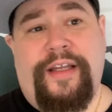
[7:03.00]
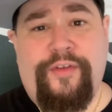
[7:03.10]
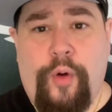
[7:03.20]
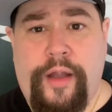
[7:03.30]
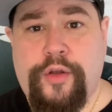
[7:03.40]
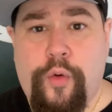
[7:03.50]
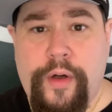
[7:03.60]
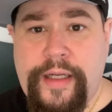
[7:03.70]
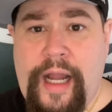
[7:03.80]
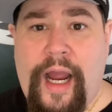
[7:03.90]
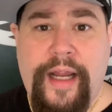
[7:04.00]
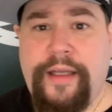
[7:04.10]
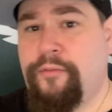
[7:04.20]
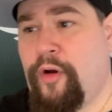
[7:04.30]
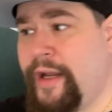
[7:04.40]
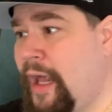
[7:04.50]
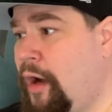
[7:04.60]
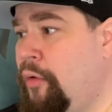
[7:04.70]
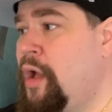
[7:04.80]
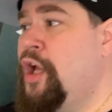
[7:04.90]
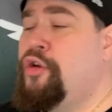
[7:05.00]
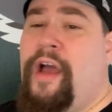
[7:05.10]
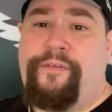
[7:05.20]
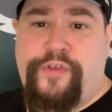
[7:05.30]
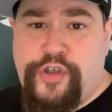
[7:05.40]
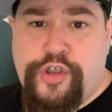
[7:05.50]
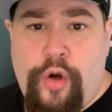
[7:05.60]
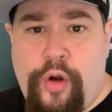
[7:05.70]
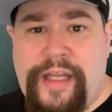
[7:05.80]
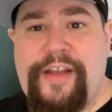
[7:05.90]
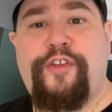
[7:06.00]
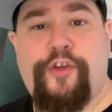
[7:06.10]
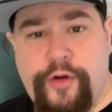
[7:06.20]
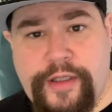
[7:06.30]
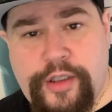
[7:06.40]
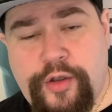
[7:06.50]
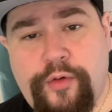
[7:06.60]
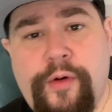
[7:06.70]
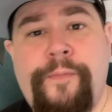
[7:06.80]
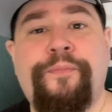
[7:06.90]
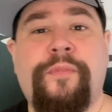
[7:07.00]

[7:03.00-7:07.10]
He's what, 29 right now? You have DeSean. He's 32.